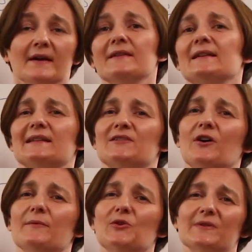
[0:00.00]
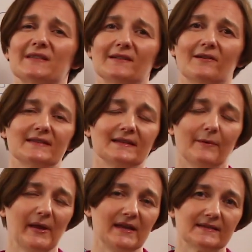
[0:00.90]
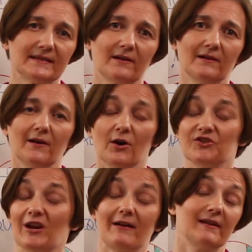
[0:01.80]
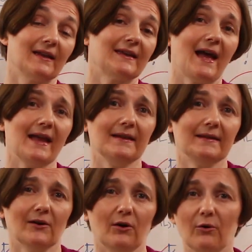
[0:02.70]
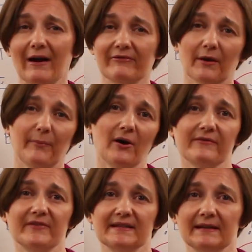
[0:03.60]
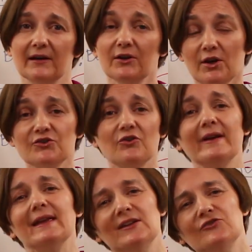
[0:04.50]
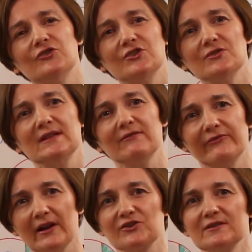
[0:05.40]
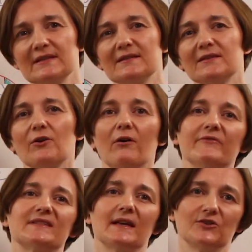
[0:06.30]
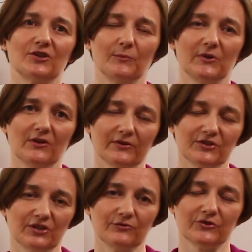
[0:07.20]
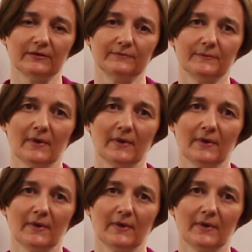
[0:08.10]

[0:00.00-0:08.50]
The next time you are slicing a pizza, sharing a cake, or having a pie for dinner, try introducing fractions into the conversation with younger children.